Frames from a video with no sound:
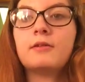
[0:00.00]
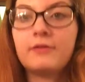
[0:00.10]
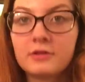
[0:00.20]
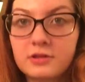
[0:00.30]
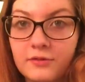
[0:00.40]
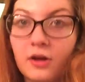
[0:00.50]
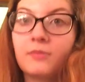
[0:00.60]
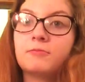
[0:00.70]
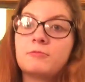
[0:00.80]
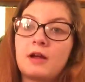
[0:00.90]
first of
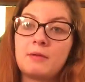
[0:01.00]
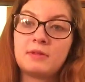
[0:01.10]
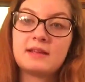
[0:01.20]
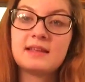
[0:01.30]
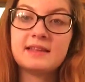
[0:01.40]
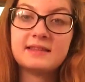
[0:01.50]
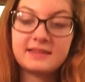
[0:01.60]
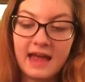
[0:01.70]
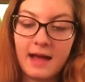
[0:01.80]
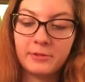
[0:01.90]
all, okay, when I say
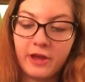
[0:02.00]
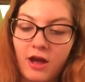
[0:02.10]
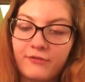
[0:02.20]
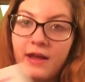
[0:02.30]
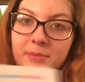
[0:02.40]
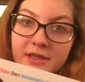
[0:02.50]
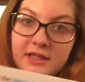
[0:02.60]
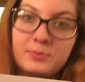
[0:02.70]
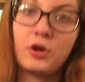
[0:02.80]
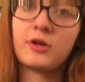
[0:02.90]
Tabinof, I mean
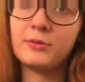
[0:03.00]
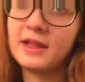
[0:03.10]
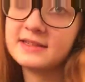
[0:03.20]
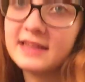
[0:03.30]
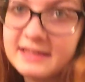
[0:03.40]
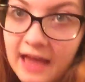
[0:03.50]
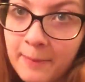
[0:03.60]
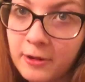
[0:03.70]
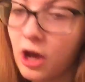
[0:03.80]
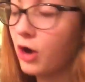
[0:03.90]
this book, and when I say
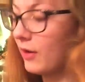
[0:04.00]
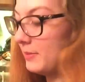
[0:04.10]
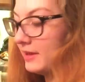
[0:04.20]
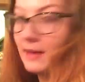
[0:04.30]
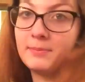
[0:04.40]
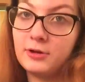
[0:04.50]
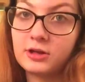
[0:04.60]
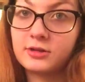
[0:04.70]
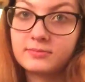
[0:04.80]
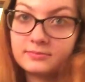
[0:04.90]
Dapgo, I mean that
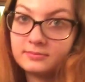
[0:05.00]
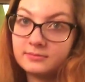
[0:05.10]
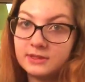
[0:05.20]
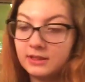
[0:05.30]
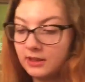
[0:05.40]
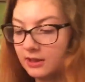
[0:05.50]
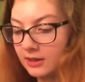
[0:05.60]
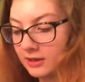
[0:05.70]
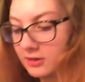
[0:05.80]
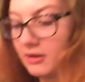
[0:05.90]
book.
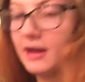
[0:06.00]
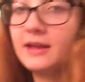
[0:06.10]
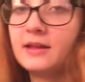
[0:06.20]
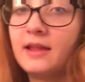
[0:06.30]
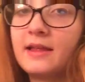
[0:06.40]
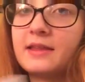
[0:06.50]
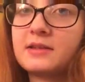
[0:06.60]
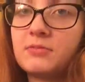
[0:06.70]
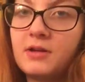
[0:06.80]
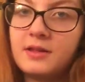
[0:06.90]
So I like
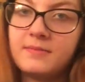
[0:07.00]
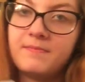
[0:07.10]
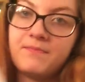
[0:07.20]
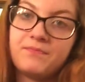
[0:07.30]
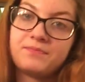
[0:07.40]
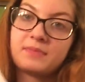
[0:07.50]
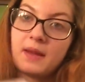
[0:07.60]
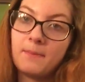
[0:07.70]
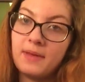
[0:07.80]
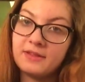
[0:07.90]
this one
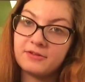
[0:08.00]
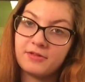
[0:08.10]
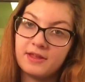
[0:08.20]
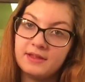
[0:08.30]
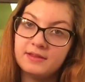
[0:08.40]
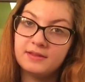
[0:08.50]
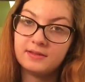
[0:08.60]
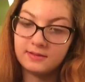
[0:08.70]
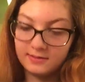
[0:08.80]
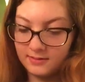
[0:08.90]
better than
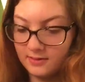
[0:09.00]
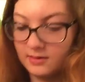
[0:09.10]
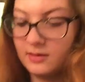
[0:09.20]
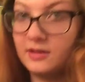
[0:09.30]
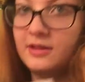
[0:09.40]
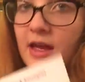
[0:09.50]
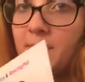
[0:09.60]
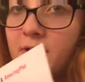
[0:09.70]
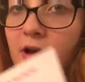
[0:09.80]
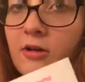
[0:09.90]

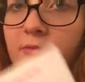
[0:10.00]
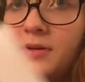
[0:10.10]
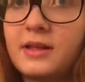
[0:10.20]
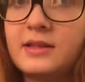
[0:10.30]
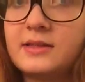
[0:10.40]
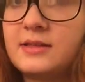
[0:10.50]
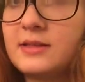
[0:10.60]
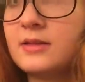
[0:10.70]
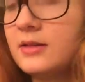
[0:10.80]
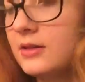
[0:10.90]
Dapgo
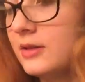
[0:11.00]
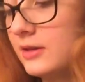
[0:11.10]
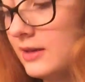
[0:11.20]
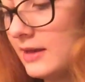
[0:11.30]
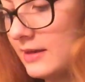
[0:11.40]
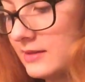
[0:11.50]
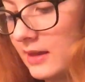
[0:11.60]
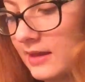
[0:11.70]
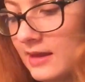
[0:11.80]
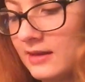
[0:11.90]
because it has
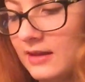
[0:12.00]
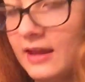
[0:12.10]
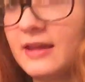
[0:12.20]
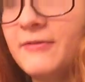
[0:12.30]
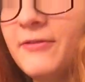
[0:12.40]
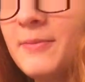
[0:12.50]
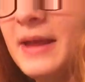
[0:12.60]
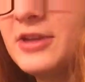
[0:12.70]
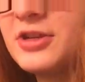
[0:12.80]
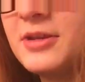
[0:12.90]
like
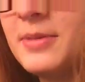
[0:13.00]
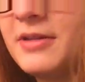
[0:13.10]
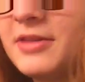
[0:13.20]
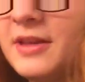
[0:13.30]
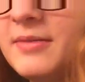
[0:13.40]
information about